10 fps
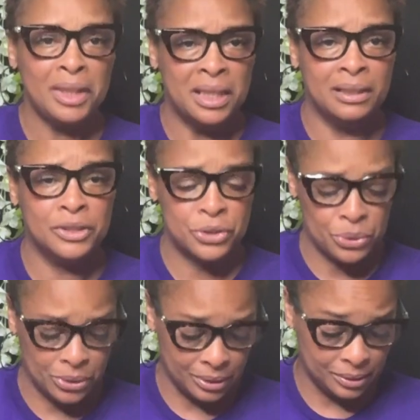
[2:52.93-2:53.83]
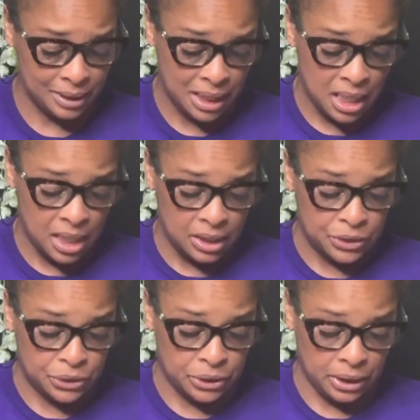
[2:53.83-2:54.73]
eldest daughter,
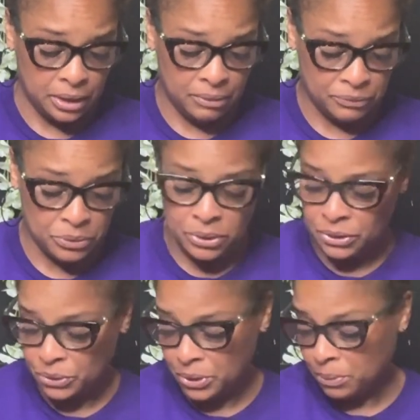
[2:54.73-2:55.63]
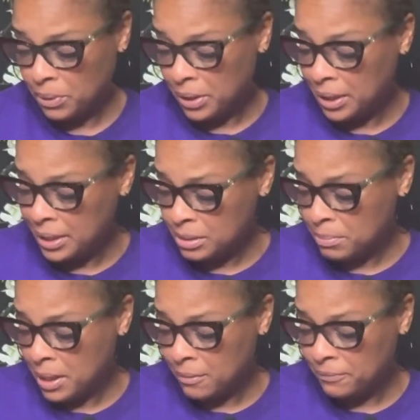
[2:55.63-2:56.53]
she of course started wearing it. As a
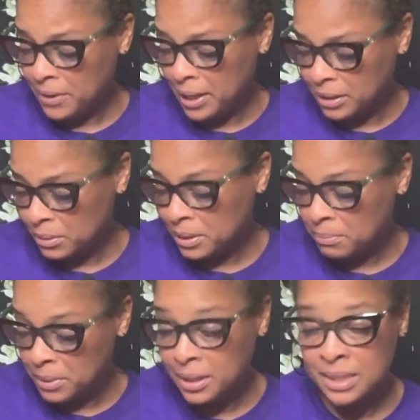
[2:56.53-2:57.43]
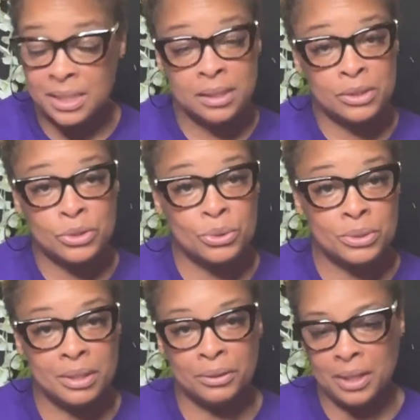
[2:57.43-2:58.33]
matter of fact, I've been intending to
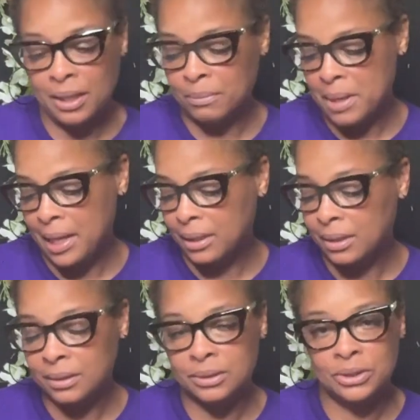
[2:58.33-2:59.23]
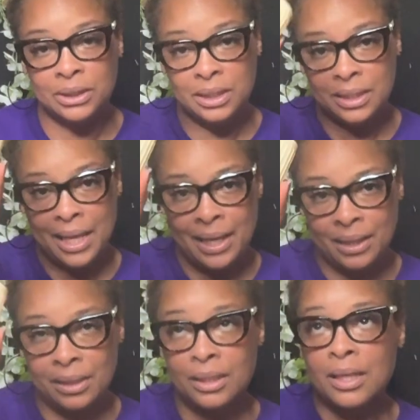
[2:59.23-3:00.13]
tell y'all about it, and she's had
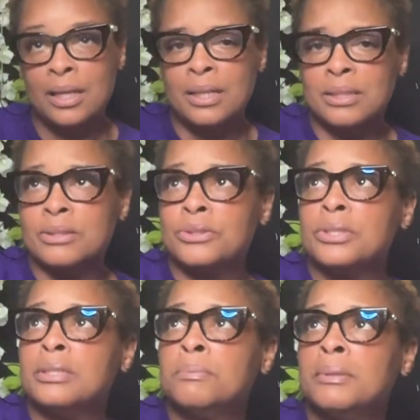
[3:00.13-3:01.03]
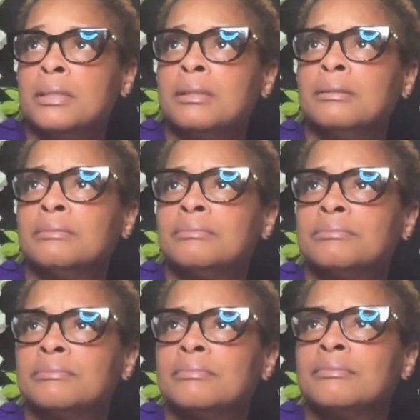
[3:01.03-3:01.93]
it. And she's put a,
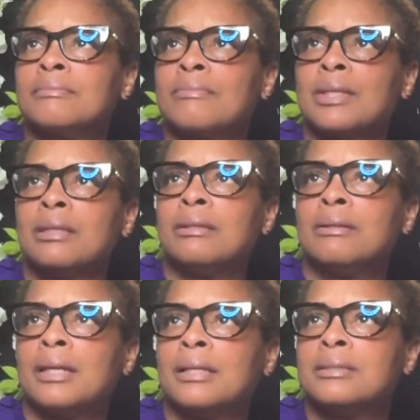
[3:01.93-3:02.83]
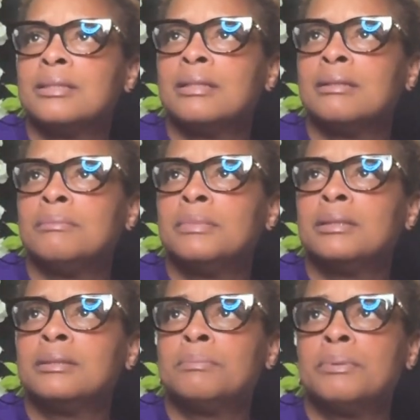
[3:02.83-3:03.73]
you can't tell, but
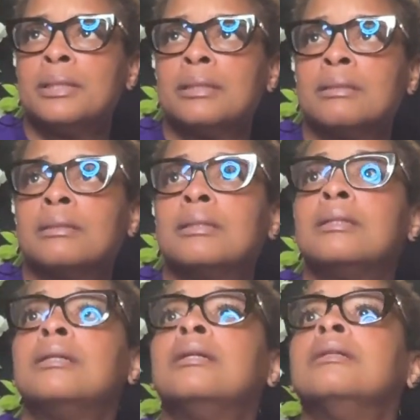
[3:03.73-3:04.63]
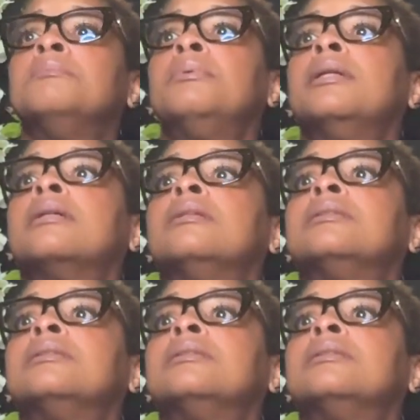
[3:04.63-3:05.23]
it's pretty good